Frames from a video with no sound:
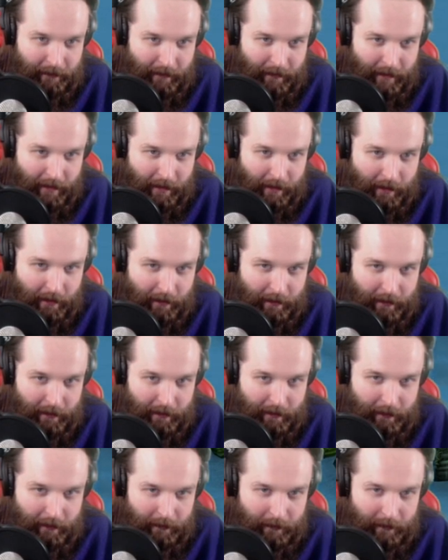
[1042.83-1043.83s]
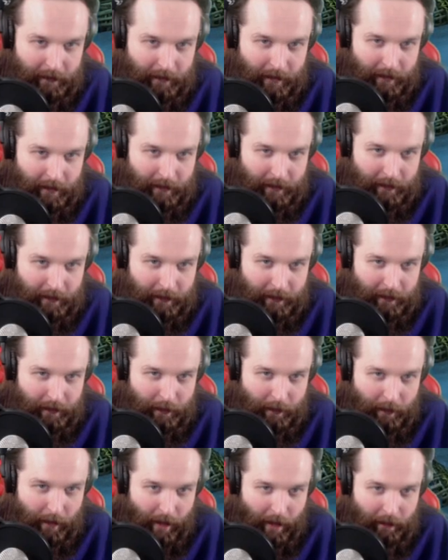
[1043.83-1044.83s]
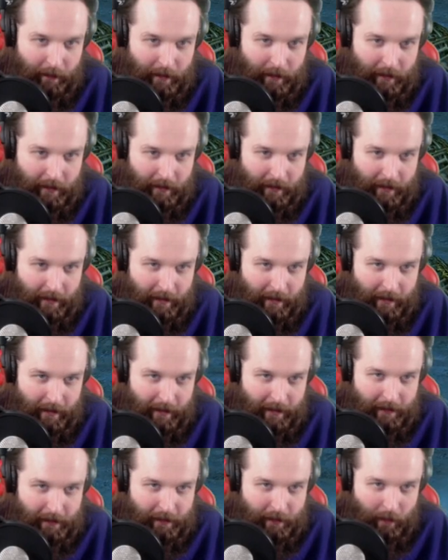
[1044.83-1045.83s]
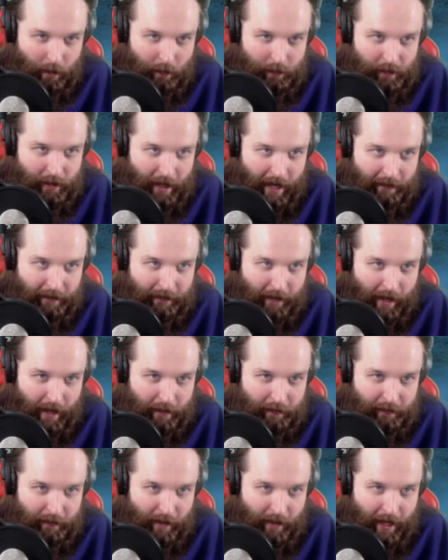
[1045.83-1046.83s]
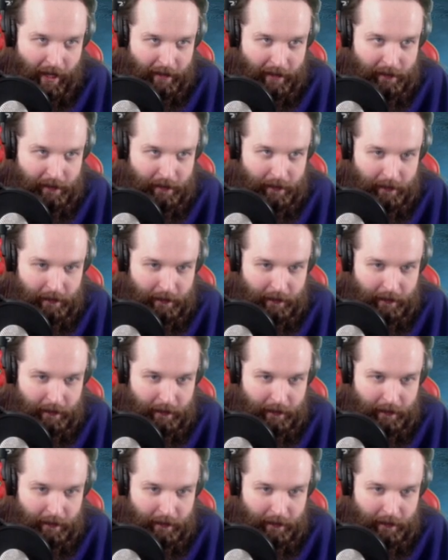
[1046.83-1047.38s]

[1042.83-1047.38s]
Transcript: There. Foot group up. Let's go, Sapphire Fox.